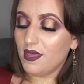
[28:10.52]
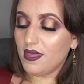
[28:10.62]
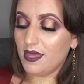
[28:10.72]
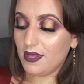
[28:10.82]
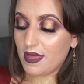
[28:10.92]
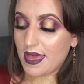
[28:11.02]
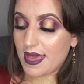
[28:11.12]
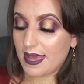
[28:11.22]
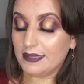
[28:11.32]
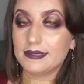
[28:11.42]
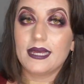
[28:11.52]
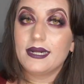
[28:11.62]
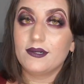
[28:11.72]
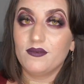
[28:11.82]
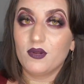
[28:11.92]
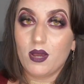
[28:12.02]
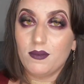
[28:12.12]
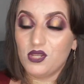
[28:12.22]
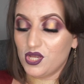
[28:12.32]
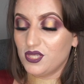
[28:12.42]
It has, I don't even know how
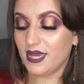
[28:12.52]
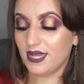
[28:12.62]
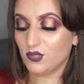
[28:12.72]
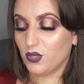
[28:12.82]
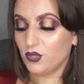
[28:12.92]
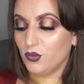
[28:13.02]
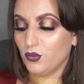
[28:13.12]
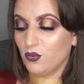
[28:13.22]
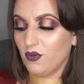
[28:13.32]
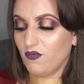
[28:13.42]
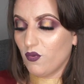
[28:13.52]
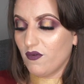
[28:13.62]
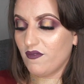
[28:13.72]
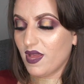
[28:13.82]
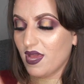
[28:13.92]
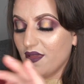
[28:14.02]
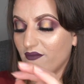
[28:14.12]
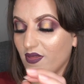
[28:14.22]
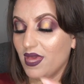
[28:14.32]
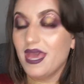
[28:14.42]
many shades it has. 1, 2, 3, 4, 5. It
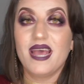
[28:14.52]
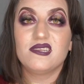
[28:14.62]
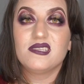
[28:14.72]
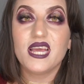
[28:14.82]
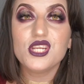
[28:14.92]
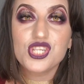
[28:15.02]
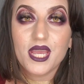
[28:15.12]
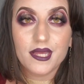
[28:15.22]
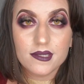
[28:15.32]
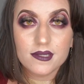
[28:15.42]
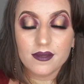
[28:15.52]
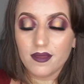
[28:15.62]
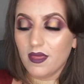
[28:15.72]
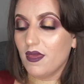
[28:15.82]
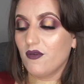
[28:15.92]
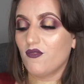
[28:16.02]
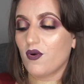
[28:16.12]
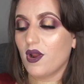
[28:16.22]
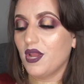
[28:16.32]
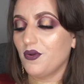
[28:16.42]
has 10 shades for
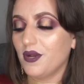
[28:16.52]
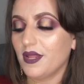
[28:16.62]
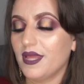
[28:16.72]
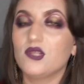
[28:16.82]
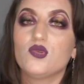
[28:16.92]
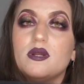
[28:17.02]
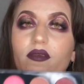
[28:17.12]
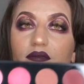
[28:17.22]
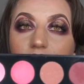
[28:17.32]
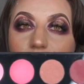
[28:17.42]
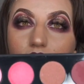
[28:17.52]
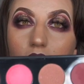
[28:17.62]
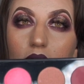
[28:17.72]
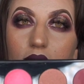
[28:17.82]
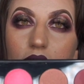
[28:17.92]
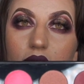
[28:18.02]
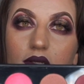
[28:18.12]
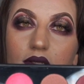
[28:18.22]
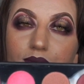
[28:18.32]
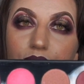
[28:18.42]

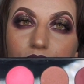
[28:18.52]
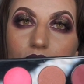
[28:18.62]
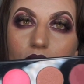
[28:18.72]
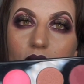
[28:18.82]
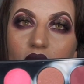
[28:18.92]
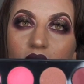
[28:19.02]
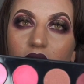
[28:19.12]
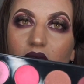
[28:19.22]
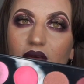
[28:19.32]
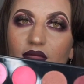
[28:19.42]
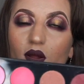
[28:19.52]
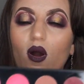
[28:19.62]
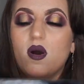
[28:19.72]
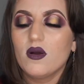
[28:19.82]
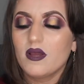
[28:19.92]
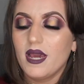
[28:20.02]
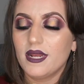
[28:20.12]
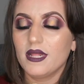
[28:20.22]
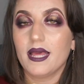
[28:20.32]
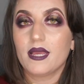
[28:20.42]
$125. And they're all kind
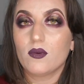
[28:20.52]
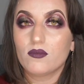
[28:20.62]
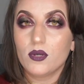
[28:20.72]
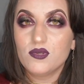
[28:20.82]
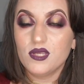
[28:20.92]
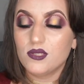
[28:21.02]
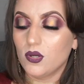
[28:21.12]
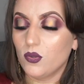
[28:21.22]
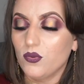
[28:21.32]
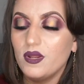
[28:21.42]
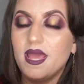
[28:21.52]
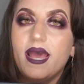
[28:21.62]
of like rosy tone.